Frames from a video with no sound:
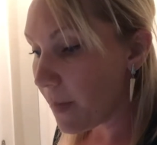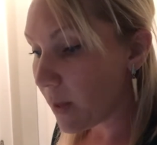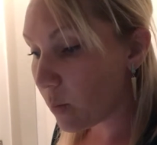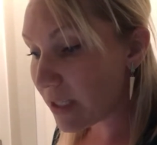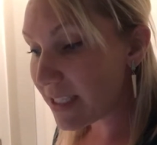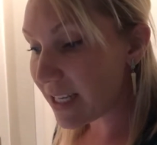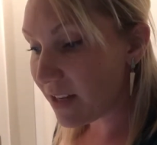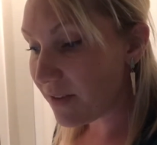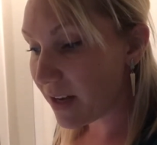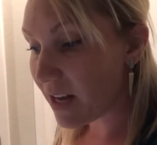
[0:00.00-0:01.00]
One study
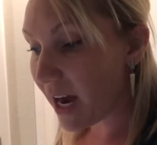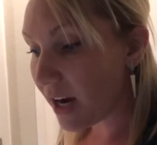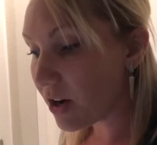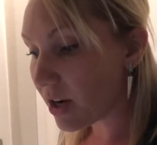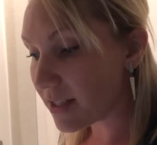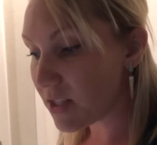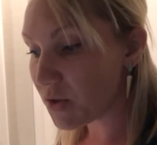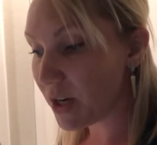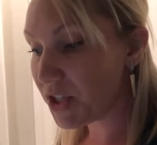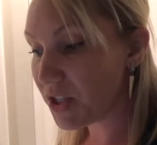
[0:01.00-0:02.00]
found higher
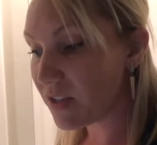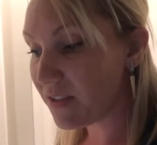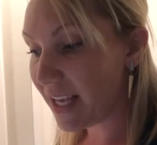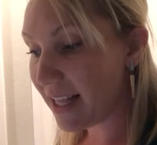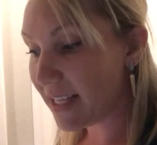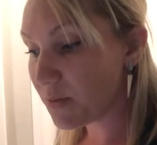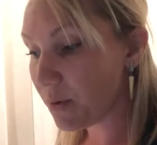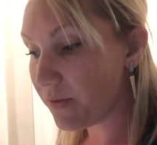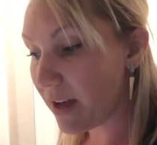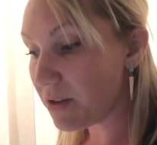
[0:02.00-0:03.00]
concentrations of phthalates were
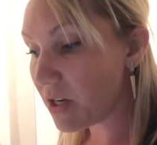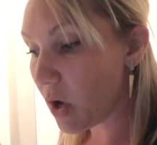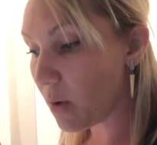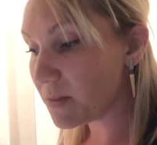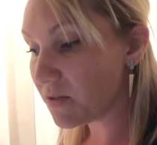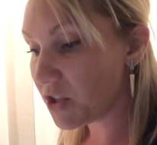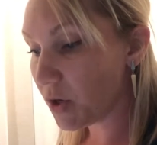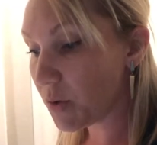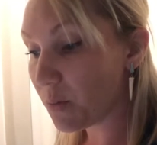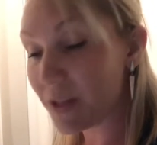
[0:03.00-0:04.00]
found in homes of
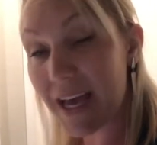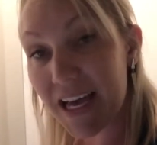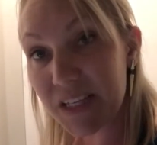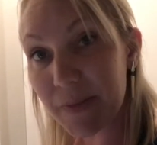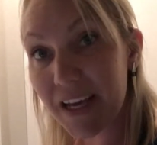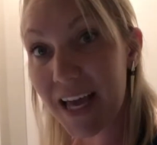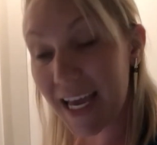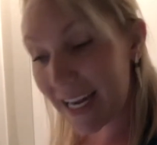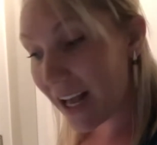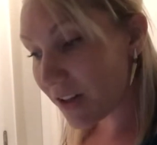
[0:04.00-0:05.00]
children with asthma
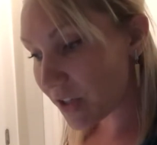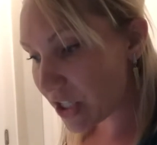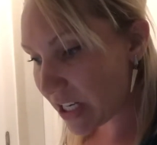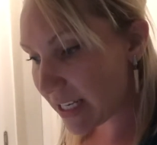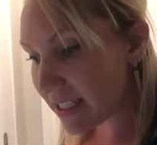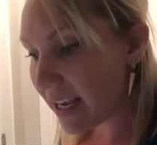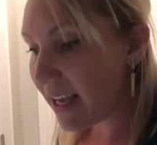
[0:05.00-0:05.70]
and allergies.